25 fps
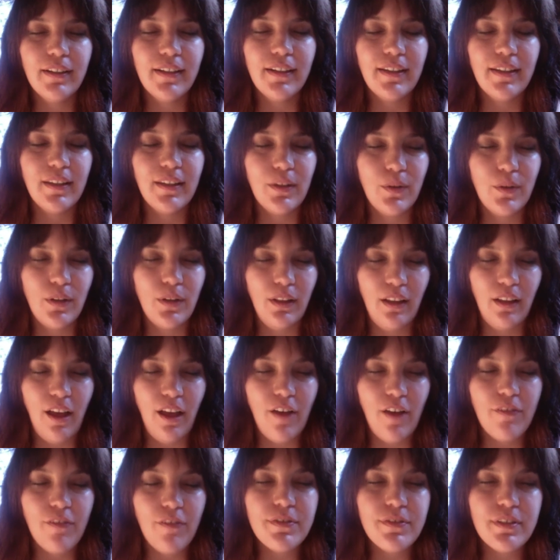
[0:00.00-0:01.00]
that you are
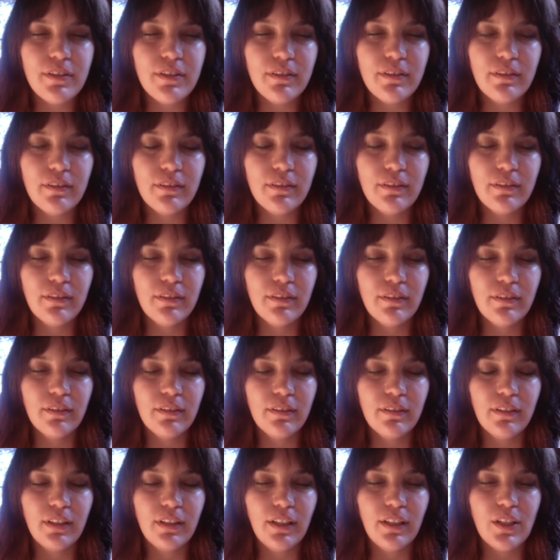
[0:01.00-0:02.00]
loved
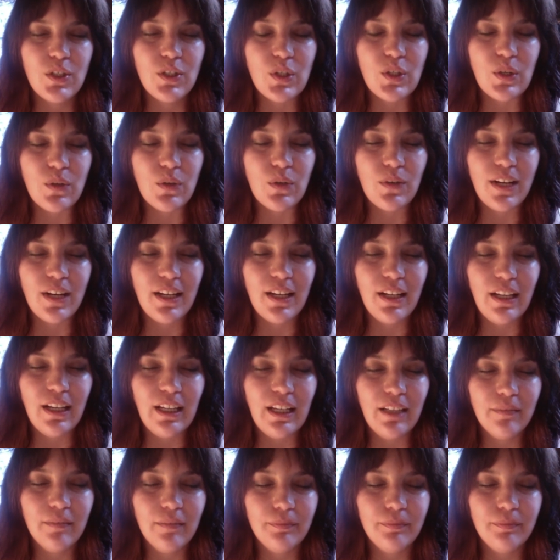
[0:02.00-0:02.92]
and that you're ready.